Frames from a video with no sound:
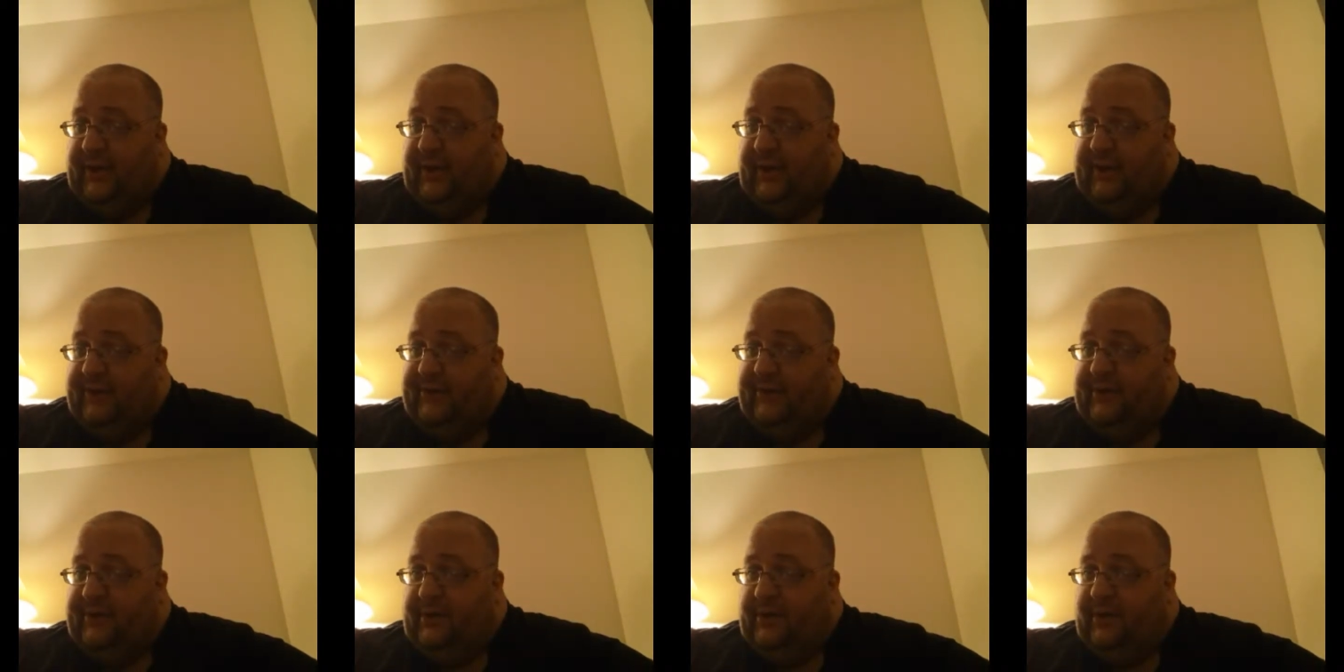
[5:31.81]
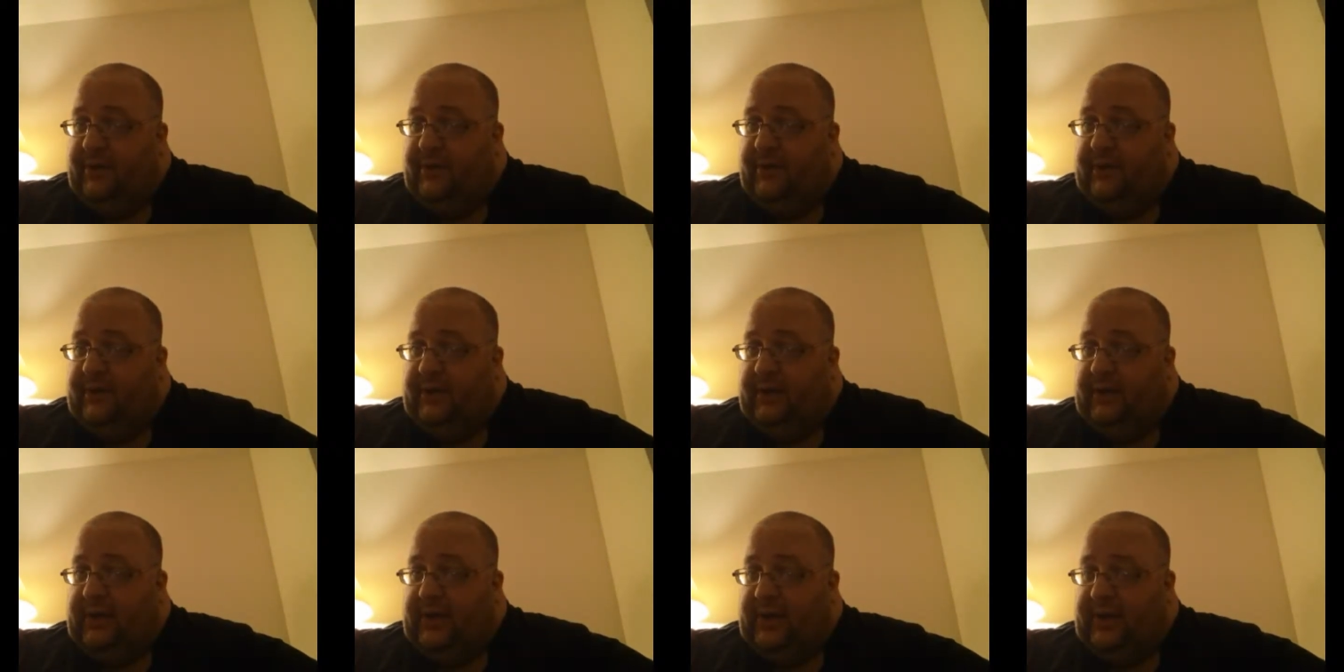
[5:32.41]
uh, there are
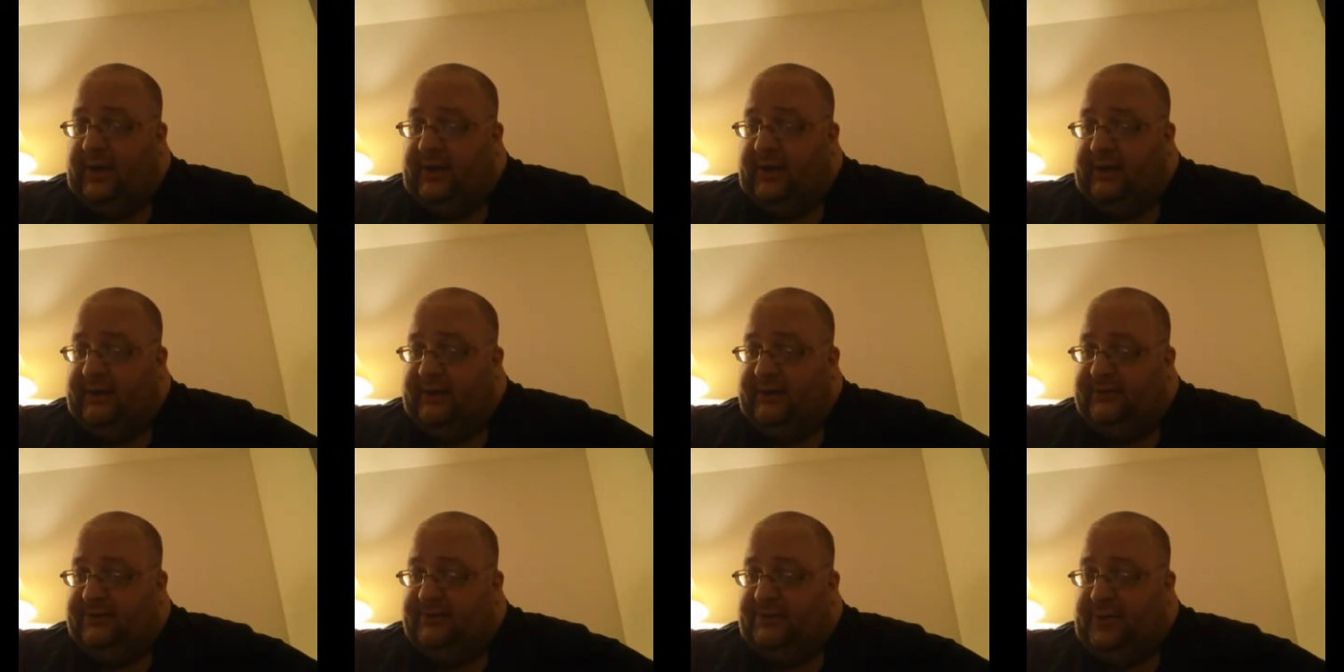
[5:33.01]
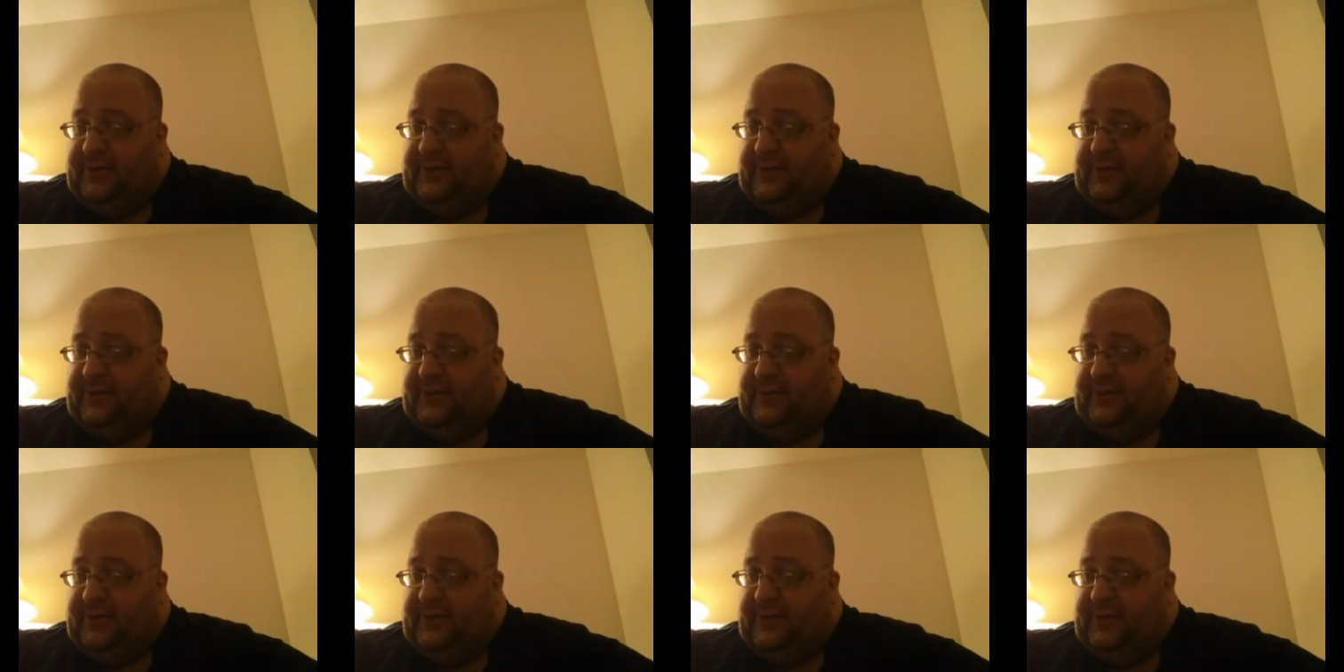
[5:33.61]
a lot of